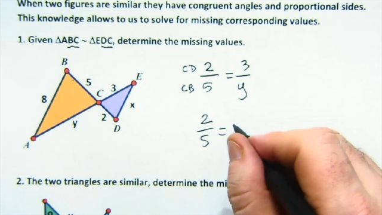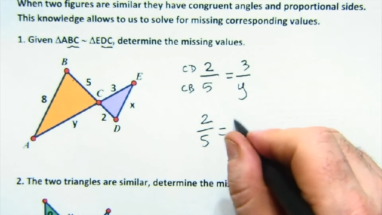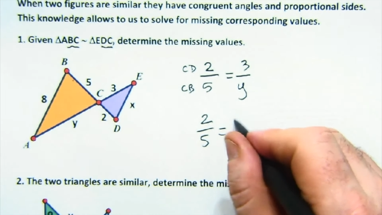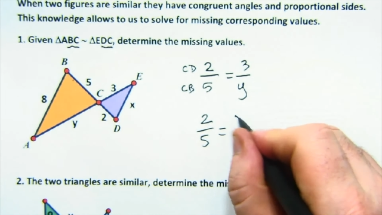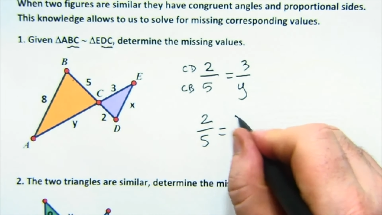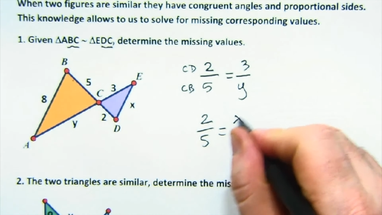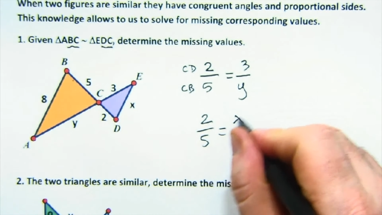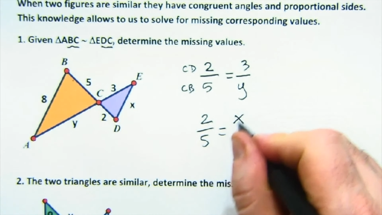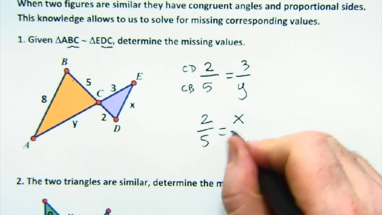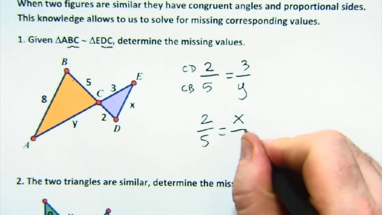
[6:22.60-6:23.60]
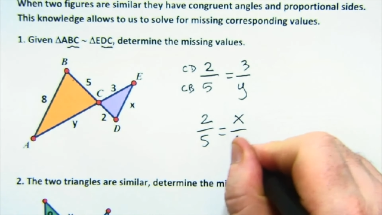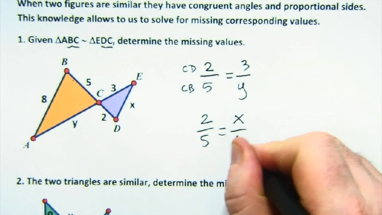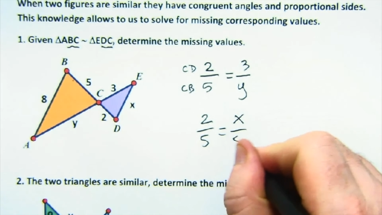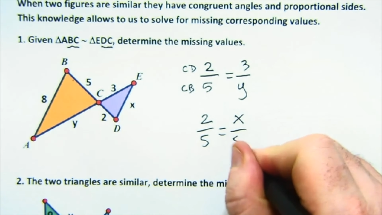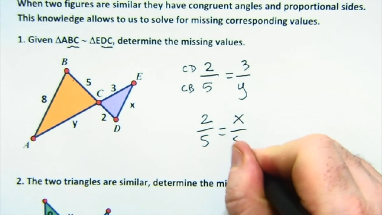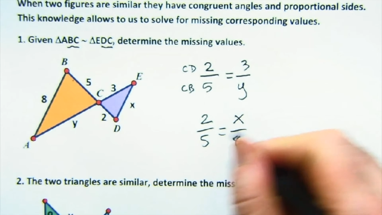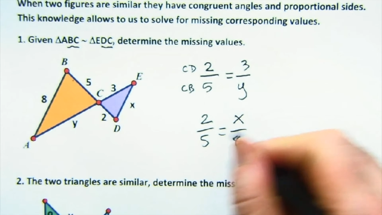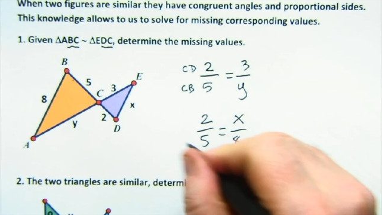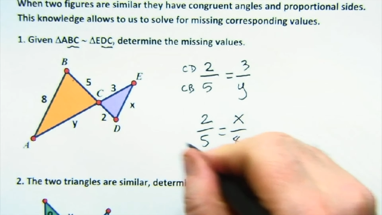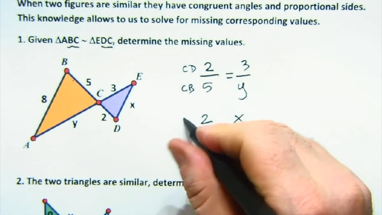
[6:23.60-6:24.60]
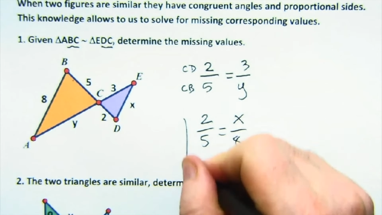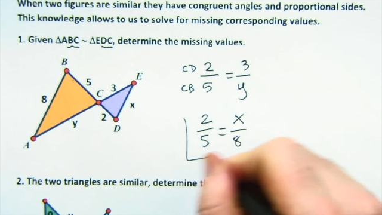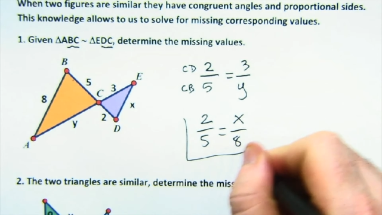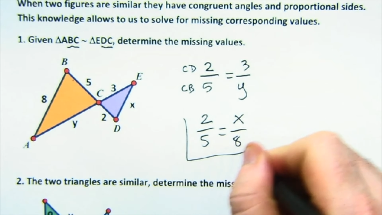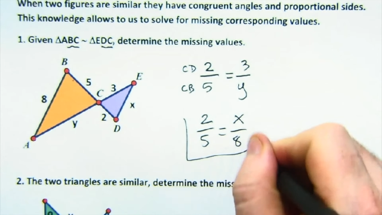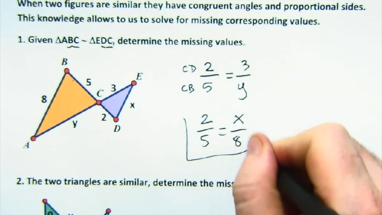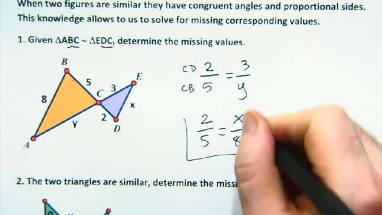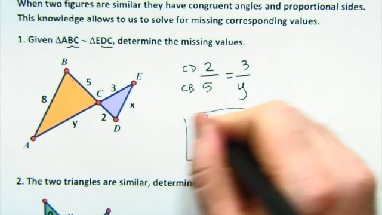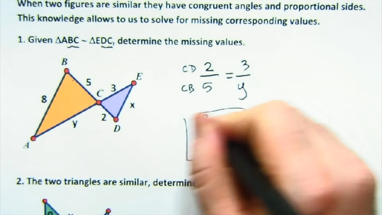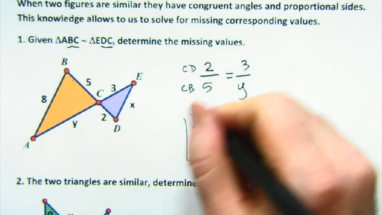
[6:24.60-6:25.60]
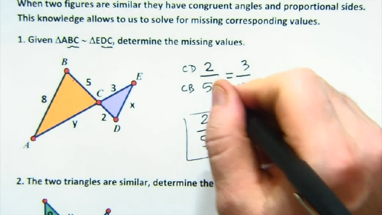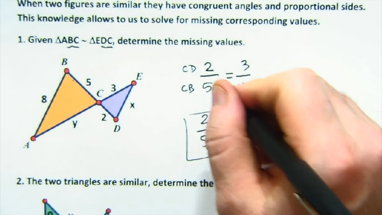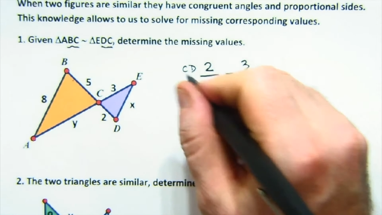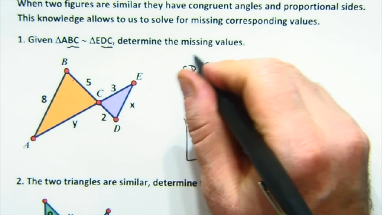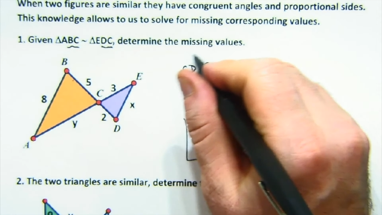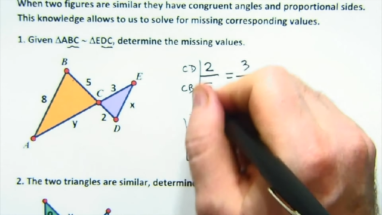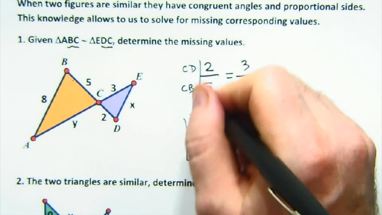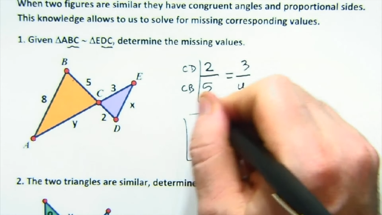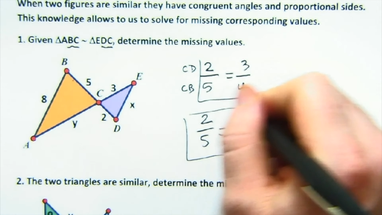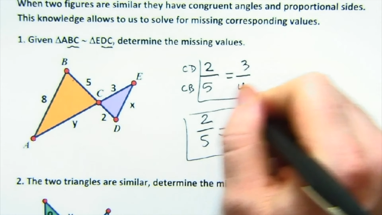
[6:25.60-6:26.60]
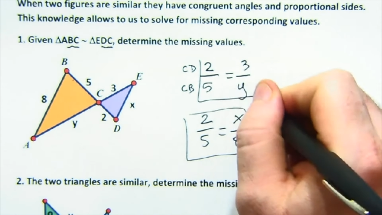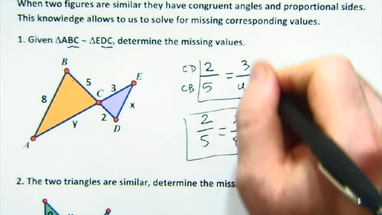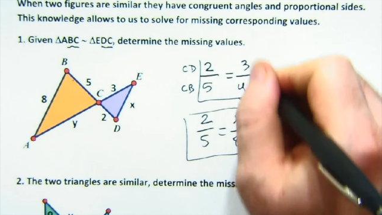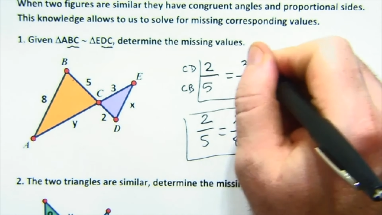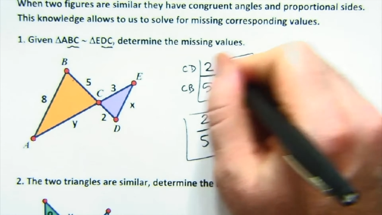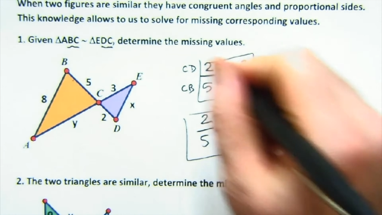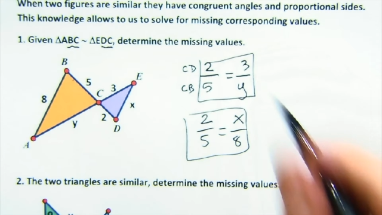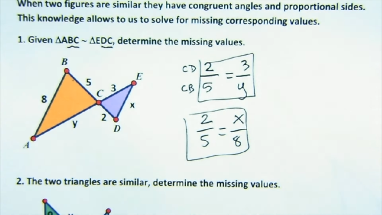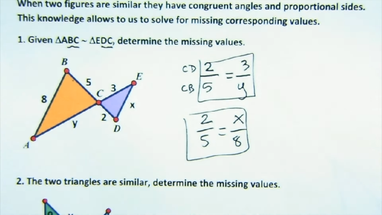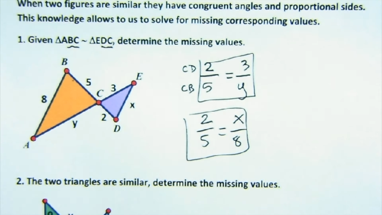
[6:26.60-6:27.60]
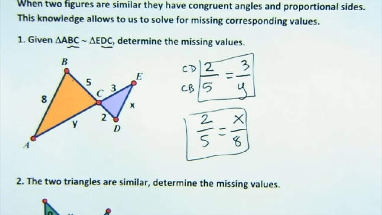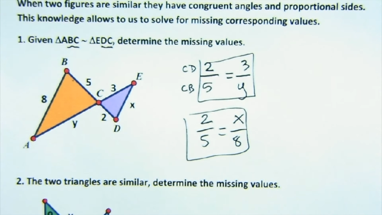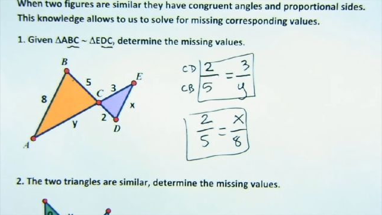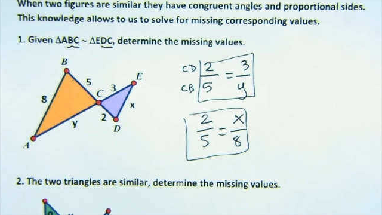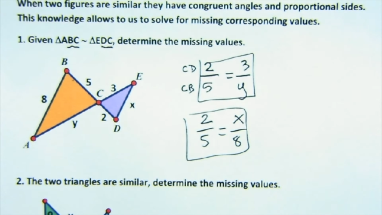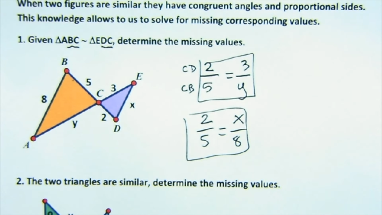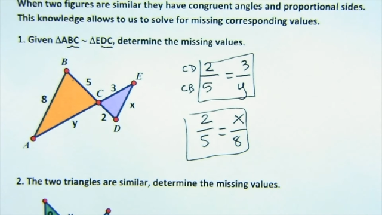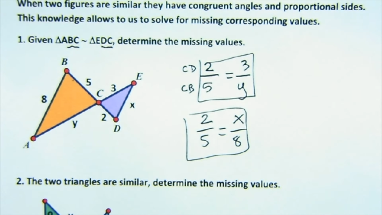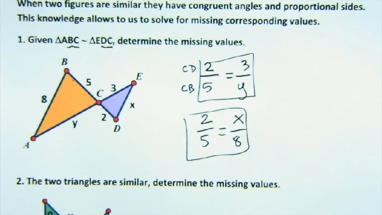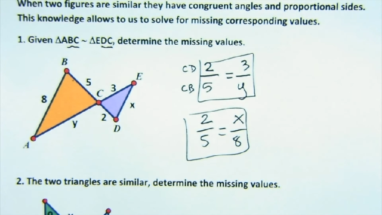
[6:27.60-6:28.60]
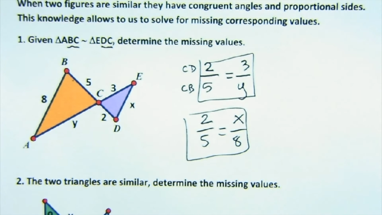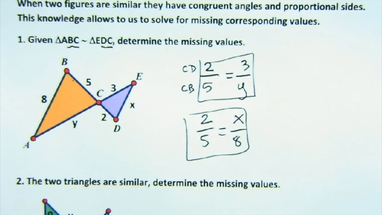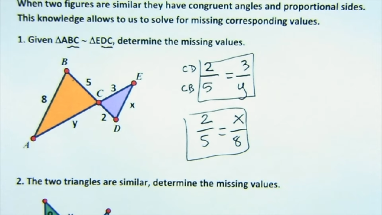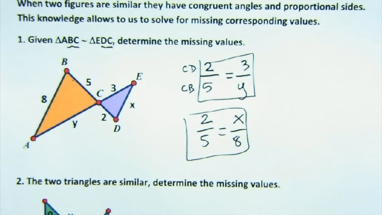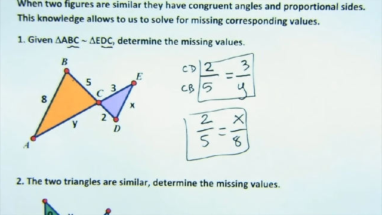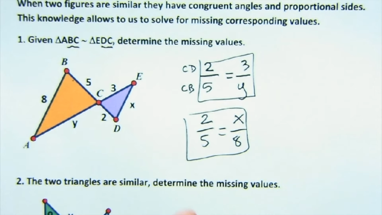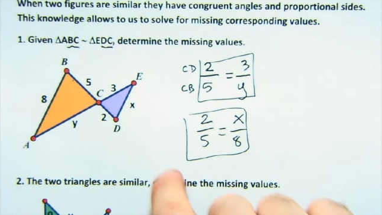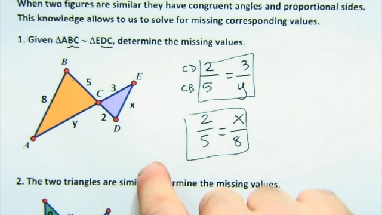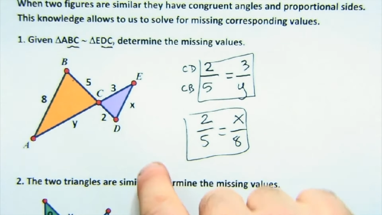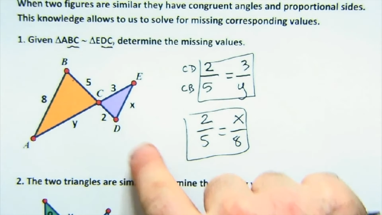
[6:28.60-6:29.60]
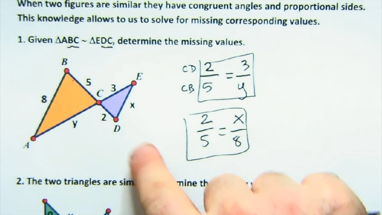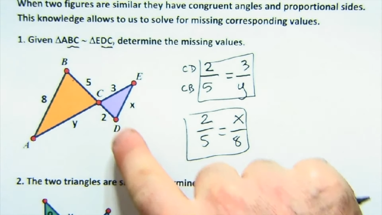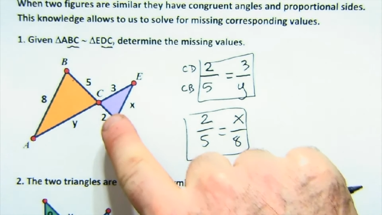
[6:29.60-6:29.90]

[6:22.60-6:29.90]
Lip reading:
[unreadable: no face in view]